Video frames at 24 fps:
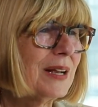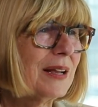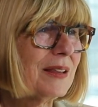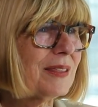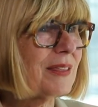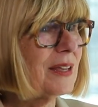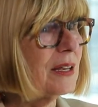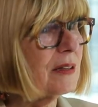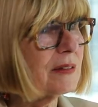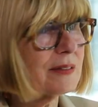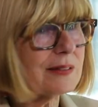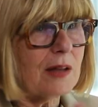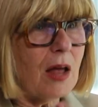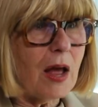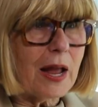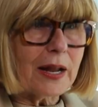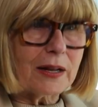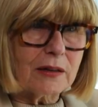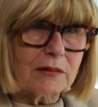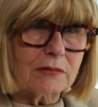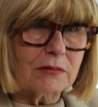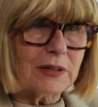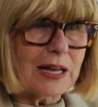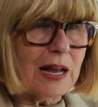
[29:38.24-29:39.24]
things
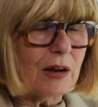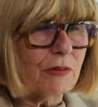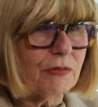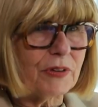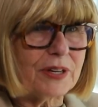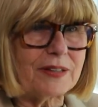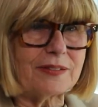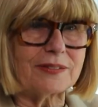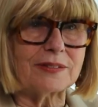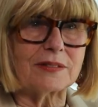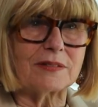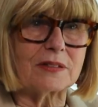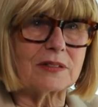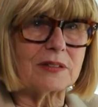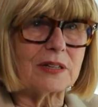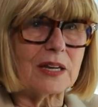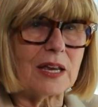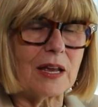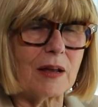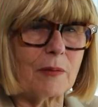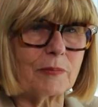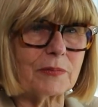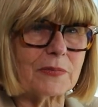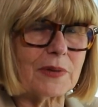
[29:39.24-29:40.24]
like our recent
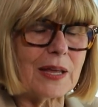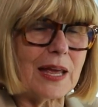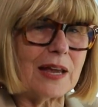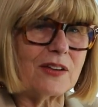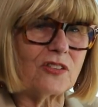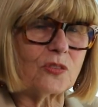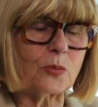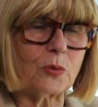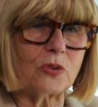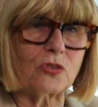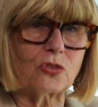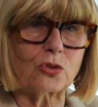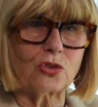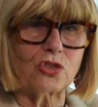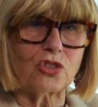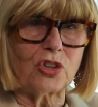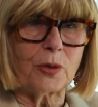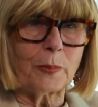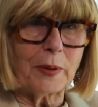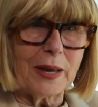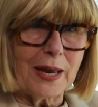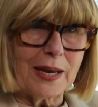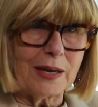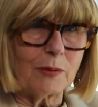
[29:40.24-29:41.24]
case with
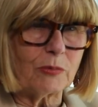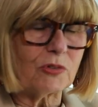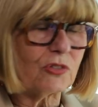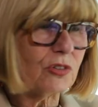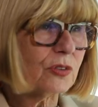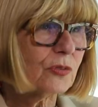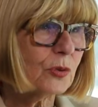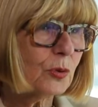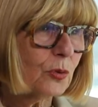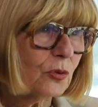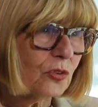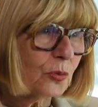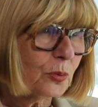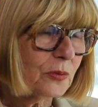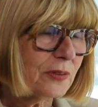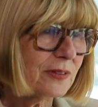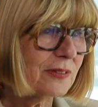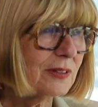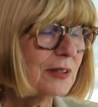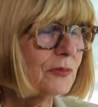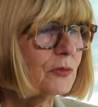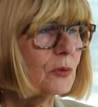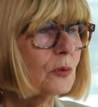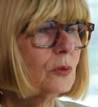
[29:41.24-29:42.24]
Shae, which of course was
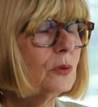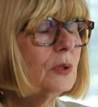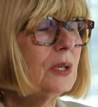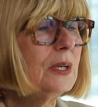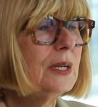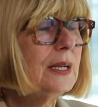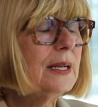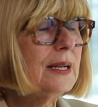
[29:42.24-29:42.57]
civil,